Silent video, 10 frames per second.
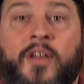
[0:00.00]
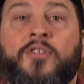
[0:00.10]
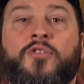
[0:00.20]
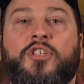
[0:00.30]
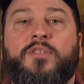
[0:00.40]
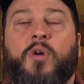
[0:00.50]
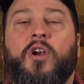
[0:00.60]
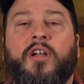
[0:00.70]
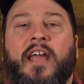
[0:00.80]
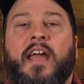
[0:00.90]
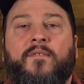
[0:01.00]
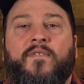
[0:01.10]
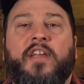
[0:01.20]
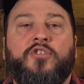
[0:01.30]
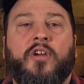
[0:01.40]
So the smart tag
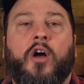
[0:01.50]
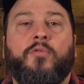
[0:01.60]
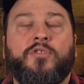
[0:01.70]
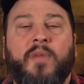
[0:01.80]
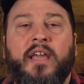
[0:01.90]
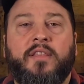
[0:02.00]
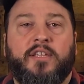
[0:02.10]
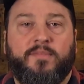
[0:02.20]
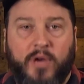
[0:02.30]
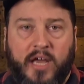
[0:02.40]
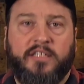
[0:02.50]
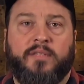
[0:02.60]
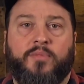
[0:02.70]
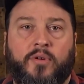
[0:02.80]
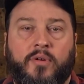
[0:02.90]
feature helps make this
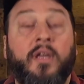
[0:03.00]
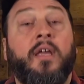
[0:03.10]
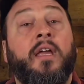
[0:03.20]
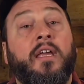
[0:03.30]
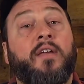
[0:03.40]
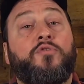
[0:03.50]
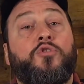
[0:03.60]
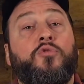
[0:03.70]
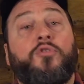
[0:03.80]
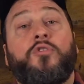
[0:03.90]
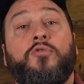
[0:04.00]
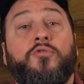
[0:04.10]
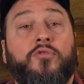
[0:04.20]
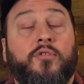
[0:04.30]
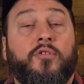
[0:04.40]
possible and gives you, the
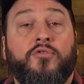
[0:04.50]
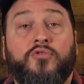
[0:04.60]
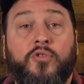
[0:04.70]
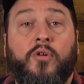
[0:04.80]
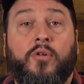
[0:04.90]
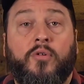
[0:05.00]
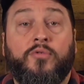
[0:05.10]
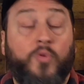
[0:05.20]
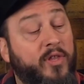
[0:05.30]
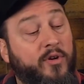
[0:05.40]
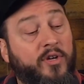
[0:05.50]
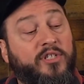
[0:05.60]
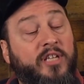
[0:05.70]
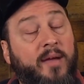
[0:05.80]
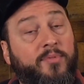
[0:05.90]
user, the control to either
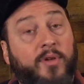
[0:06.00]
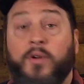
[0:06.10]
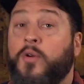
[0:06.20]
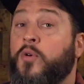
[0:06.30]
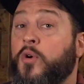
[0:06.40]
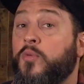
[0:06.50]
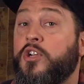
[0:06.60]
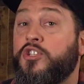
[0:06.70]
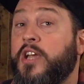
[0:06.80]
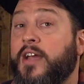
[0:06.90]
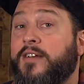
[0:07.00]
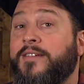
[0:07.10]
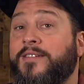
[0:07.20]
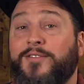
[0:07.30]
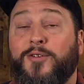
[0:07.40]
accept or reject
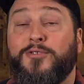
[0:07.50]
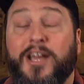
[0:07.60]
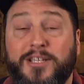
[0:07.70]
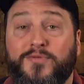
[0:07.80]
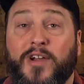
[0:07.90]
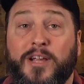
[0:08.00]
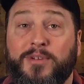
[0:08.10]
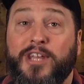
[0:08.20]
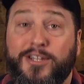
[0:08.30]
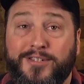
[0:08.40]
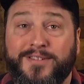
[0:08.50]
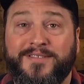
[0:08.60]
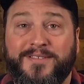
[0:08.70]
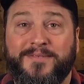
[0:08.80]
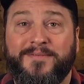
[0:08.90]
those kinds of recommendations.